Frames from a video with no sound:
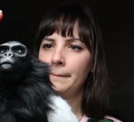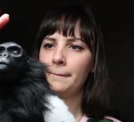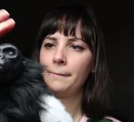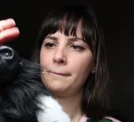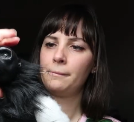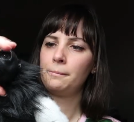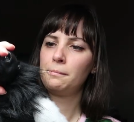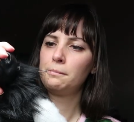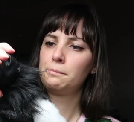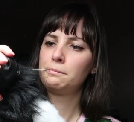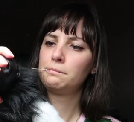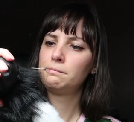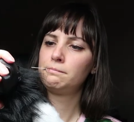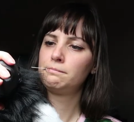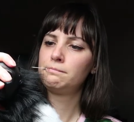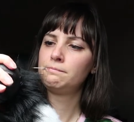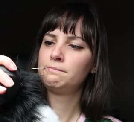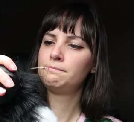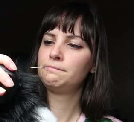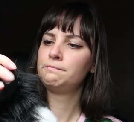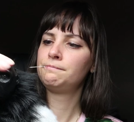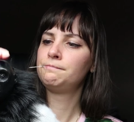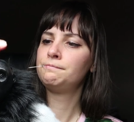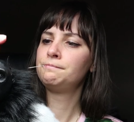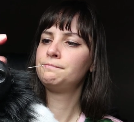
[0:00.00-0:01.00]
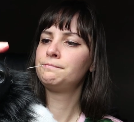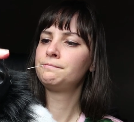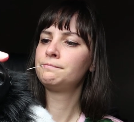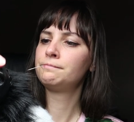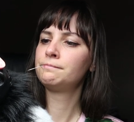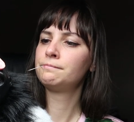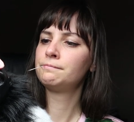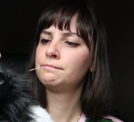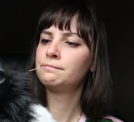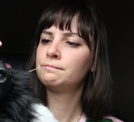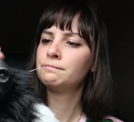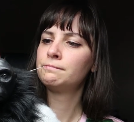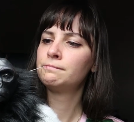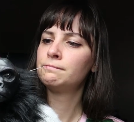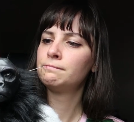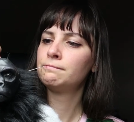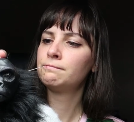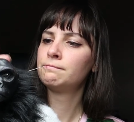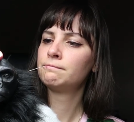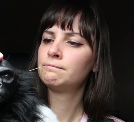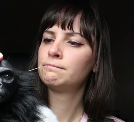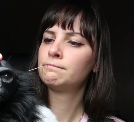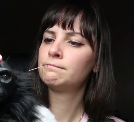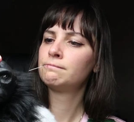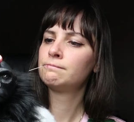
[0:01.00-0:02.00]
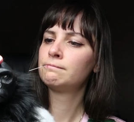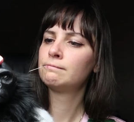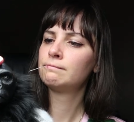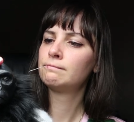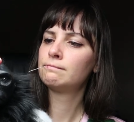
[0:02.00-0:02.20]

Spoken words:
(no one is talking)